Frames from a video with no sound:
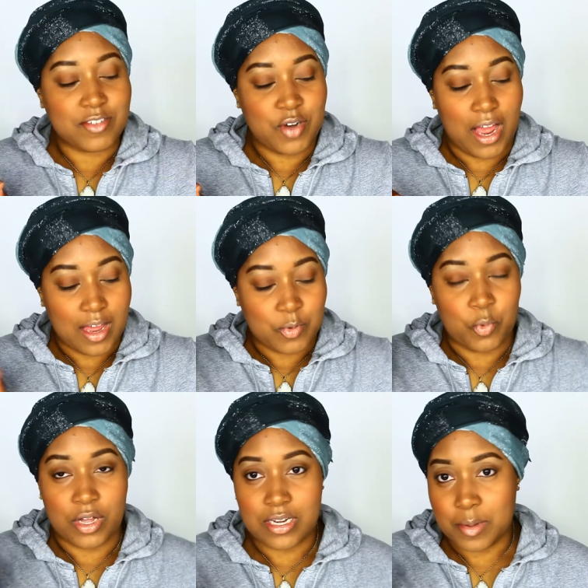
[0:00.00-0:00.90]
I've tried
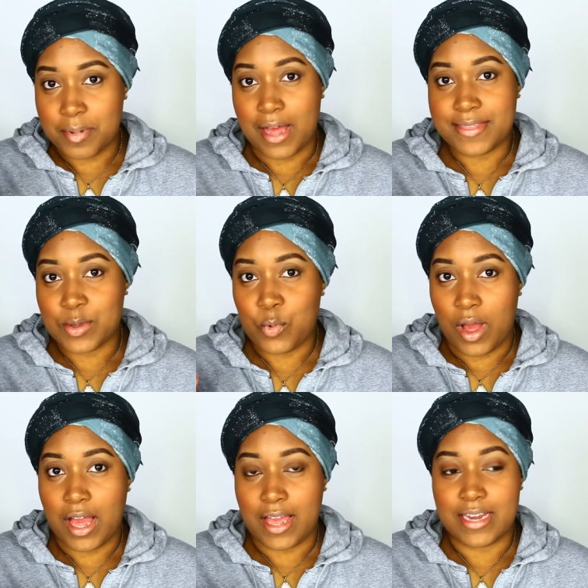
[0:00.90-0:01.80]
one Apothic
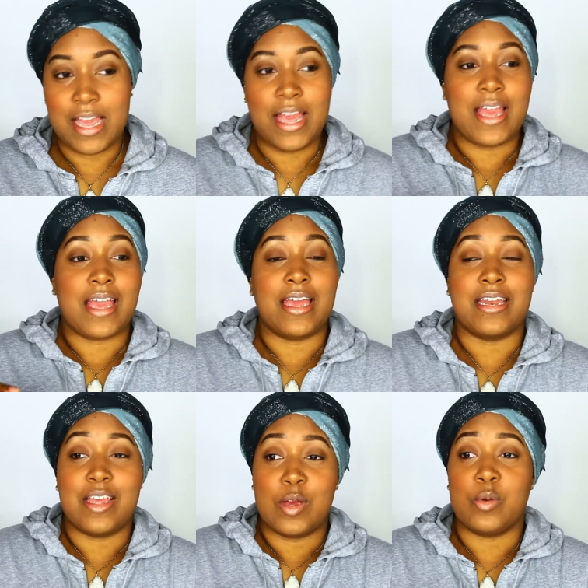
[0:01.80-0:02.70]
wine
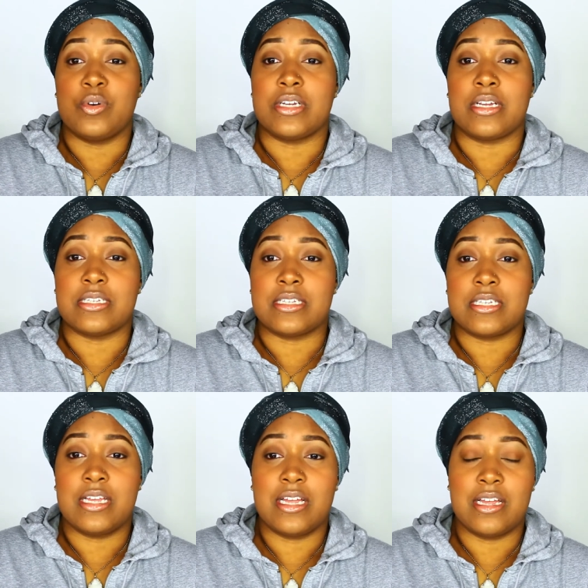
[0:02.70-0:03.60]
and it was